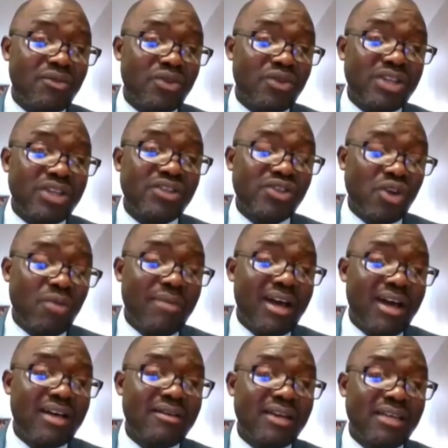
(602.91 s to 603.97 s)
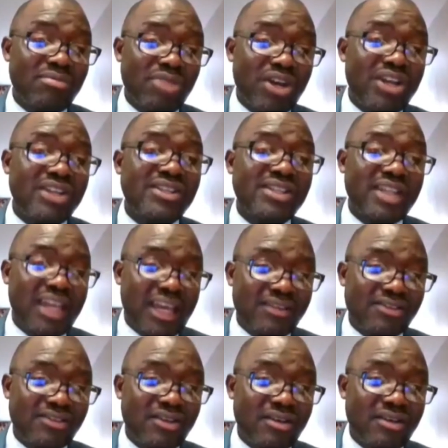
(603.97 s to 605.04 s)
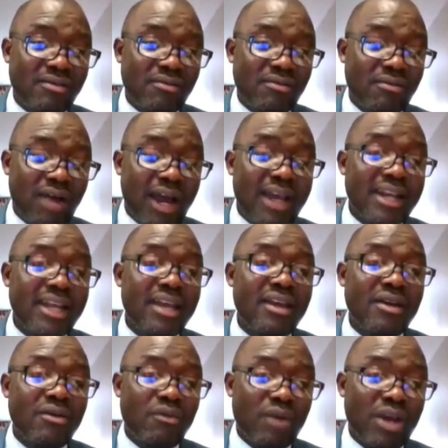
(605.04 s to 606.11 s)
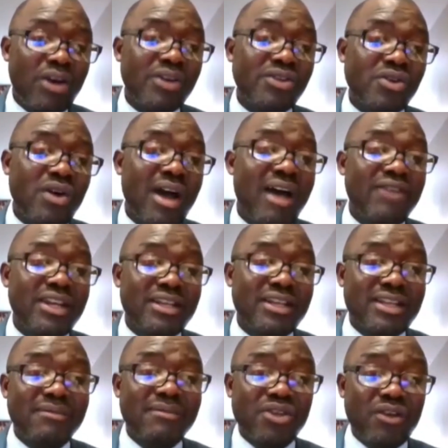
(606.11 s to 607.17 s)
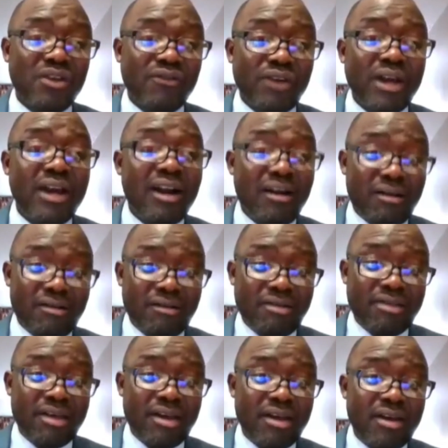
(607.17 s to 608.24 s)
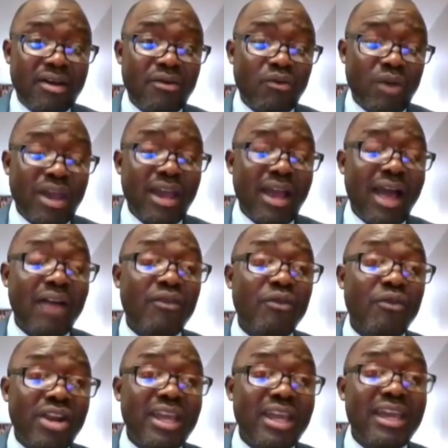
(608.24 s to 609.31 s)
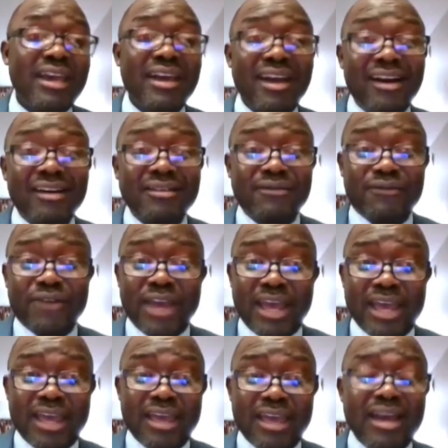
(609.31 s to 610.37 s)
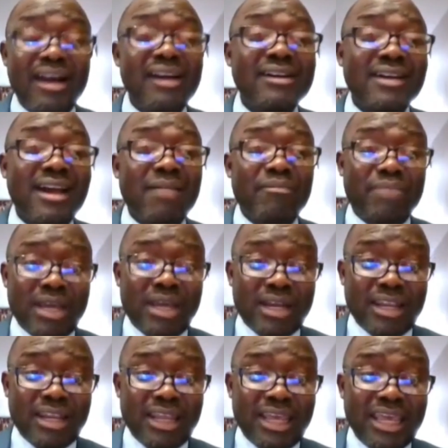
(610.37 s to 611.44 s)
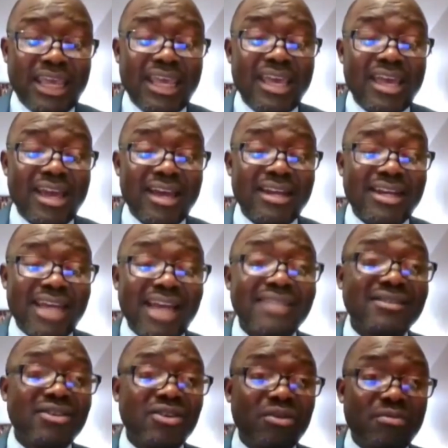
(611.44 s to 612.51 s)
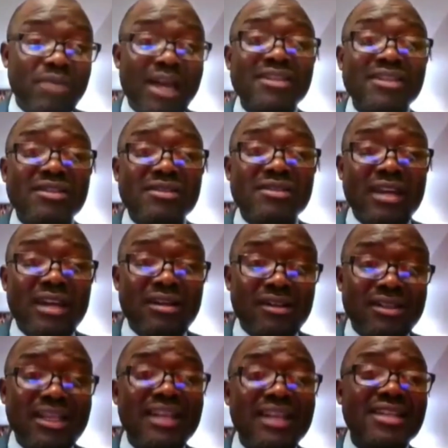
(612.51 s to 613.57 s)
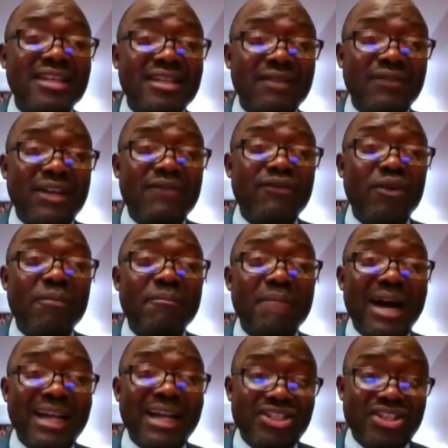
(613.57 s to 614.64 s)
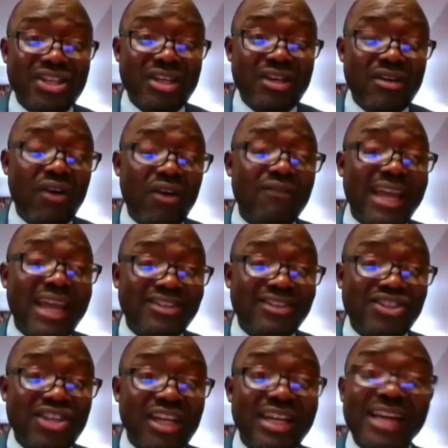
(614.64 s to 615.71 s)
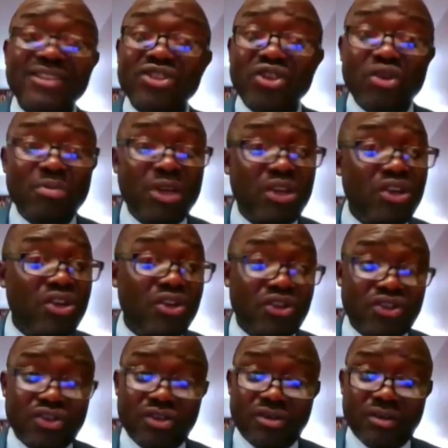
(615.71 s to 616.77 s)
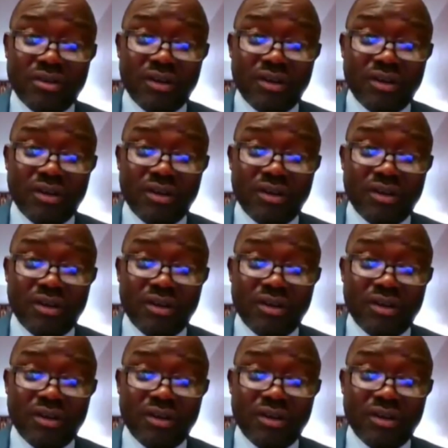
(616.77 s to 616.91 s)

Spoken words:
doing summer in 3 states, right? We also have, in terms of health, we are running a health fair, a health campaign, and that's scheduled tentatively for March of next year. That's going to be huge.